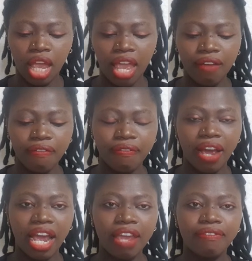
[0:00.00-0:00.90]

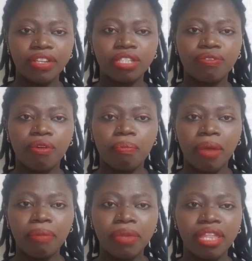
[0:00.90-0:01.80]
F5 is for
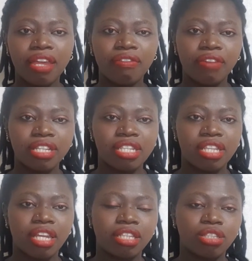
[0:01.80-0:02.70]
permanent
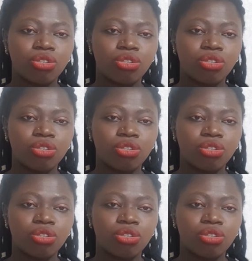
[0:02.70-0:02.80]
residence.